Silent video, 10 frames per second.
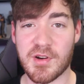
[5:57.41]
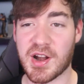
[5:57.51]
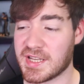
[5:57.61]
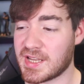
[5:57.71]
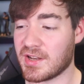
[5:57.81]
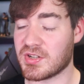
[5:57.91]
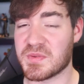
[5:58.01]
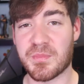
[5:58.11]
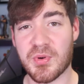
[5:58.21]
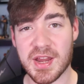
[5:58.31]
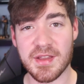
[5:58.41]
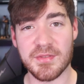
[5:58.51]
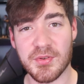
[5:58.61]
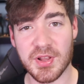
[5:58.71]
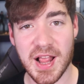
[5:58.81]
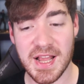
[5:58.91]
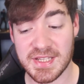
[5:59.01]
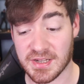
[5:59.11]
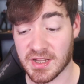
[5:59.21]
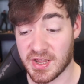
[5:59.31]
right and centre just breaking through the
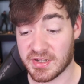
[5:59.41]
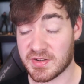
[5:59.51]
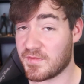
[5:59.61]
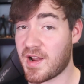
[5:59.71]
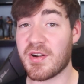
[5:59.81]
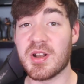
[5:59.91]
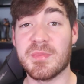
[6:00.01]
glass and devouring